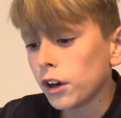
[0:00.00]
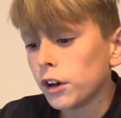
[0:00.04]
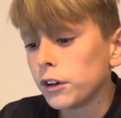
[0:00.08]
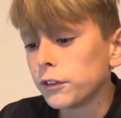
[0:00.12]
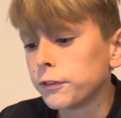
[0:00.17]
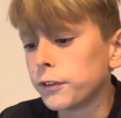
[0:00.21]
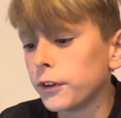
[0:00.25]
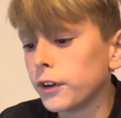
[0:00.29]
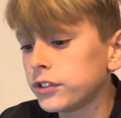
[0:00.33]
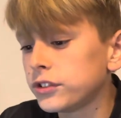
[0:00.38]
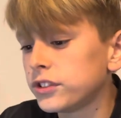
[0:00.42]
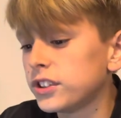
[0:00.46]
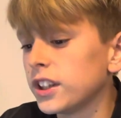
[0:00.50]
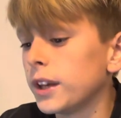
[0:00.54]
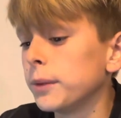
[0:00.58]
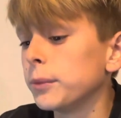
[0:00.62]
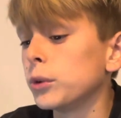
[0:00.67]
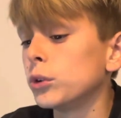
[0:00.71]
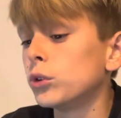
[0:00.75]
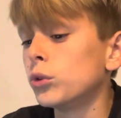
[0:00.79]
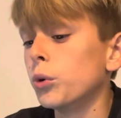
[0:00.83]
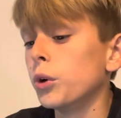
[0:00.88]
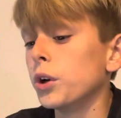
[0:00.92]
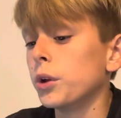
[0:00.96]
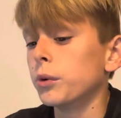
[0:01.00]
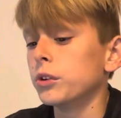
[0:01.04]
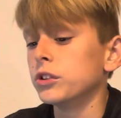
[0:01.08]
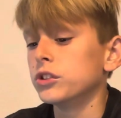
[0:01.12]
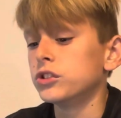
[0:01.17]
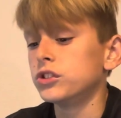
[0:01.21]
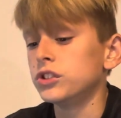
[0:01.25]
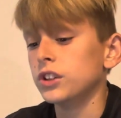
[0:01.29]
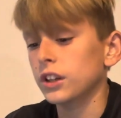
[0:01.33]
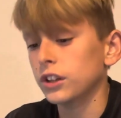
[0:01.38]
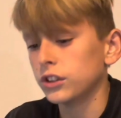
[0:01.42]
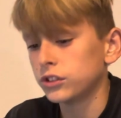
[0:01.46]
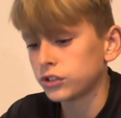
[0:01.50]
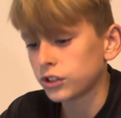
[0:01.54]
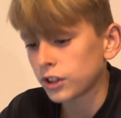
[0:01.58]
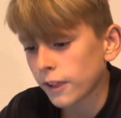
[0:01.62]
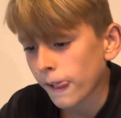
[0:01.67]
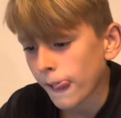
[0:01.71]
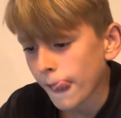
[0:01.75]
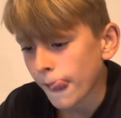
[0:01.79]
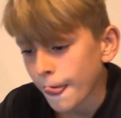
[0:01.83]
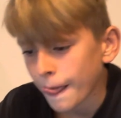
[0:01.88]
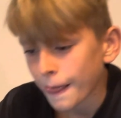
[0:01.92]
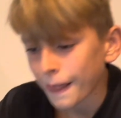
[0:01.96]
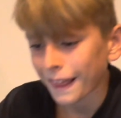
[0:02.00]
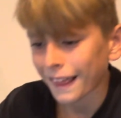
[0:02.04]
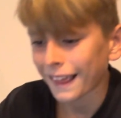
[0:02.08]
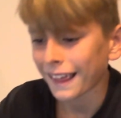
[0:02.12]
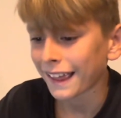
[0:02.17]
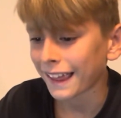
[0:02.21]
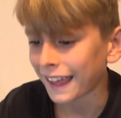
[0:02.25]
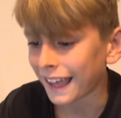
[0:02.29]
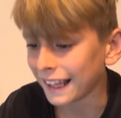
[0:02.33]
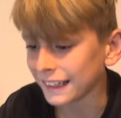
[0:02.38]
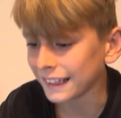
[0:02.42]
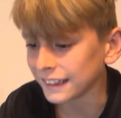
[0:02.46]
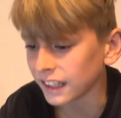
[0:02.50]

1 Samuel 21:6. And